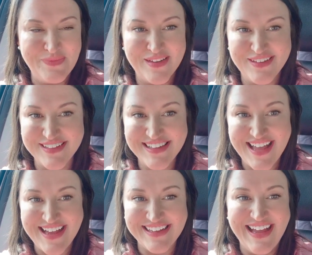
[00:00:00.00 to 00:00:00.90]
Good
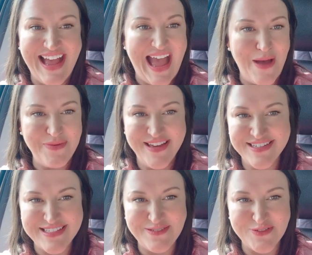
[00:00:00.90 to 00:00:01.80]
luck, happy
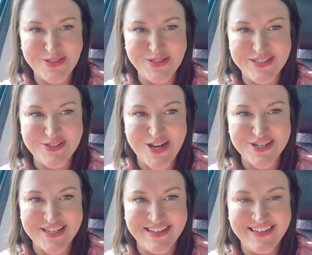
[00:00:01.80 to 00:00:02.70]
hunting for new
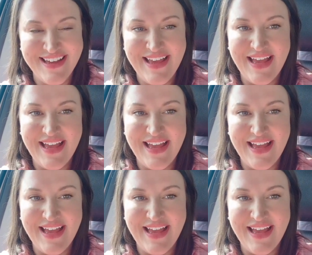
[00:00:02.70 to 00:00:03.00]
construction,